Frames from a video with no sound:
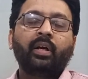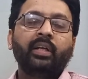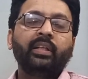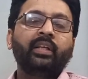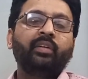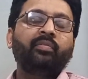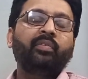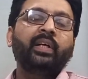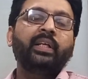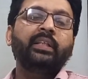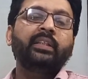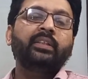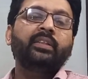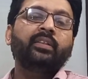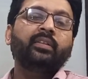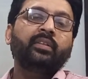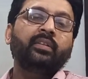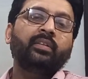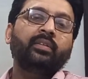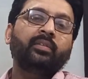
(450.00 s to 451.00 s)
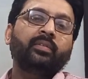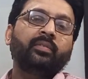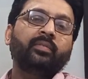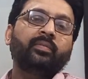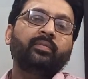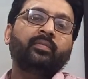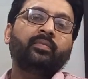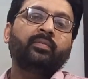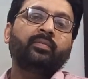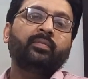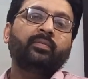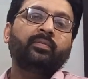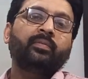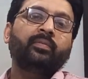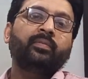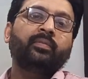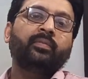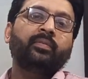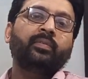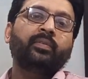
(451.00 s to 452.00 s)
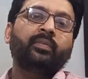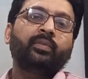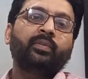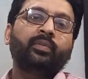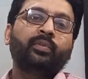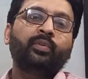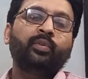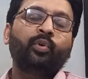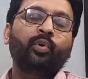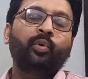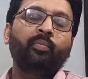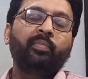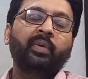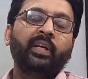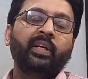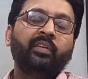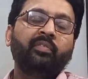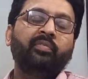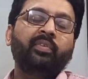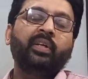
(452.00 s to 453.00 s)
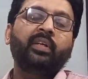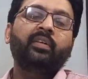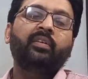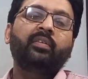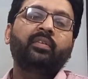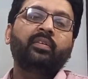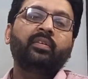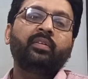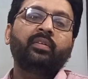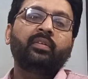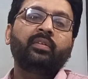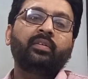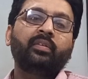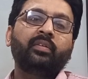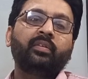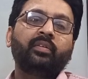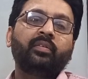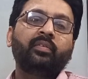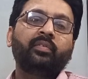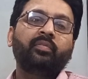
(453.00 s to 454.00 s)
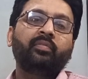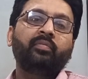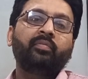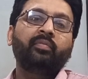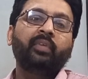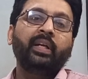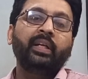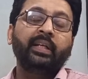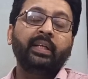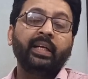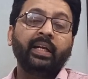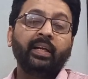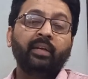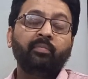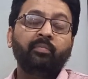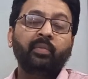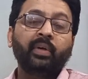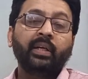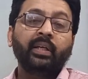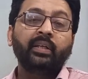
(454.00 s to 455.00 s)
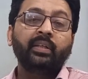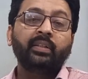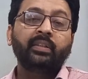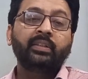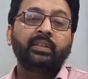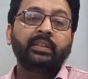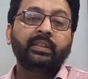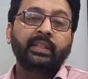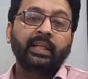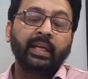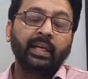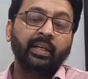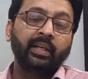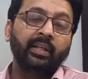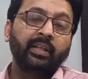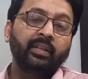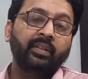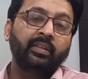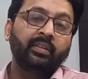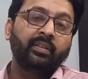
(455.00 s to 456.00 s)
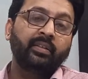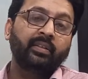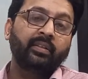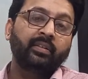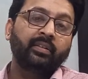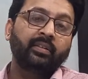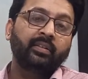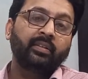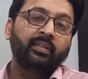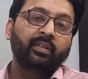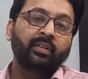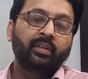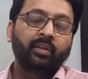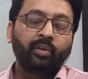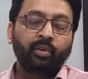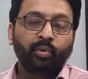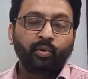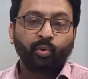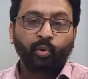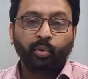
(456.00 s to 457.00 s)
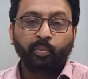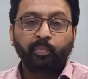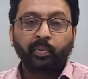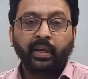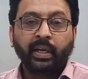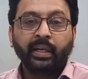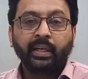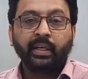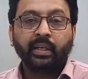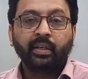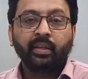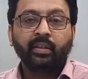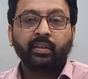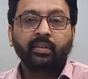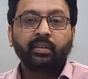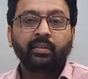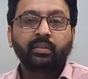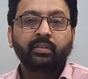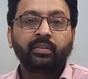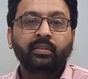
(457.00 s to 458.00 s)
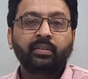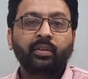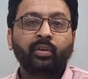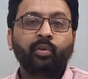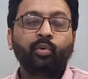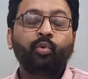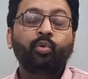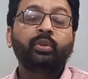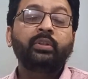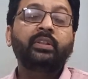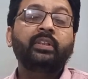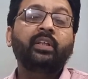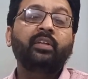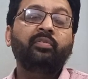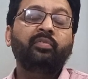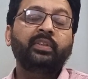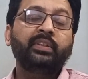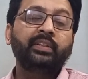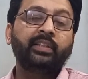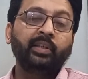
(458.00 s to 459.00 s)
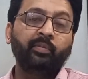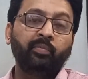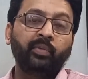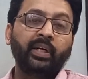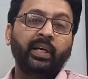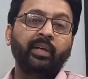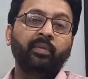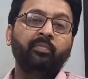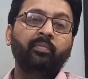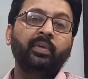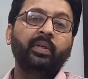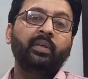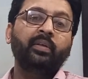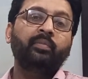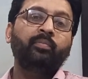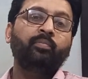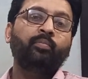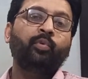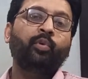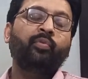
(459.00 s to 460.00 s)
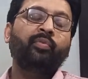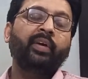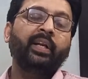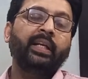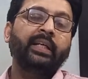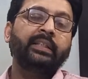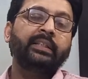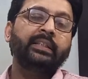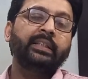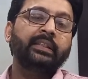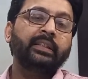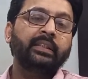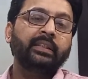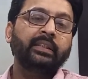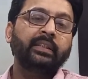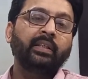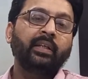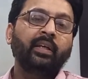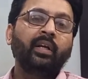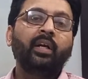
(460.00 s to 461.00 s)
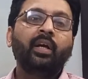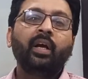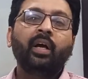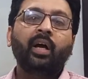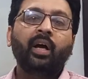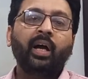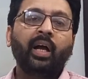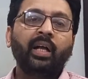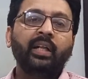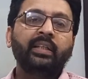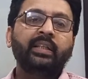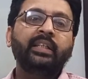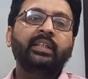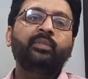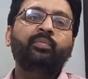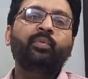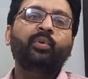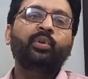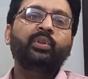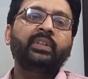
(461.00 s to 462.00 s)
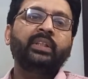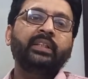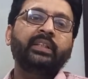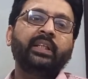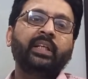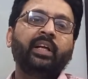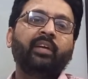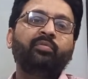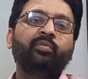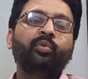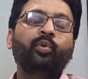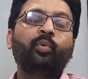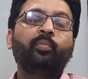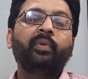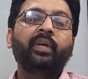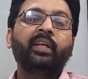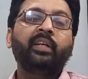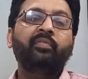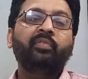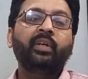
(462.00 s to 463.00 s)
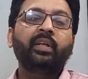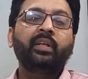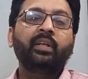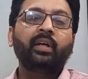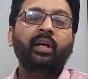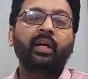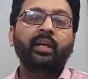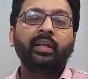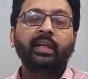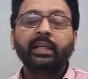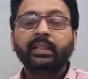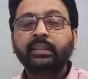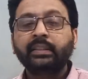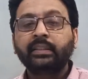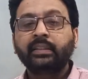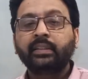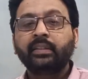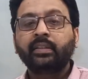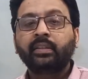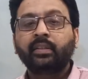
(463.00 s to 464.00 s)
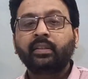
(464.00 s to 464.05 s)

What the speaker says: Otherwise, no benefit will gain by scaling, root planning, root surface debridement, prophylaxis. All these procedures have no benefit unless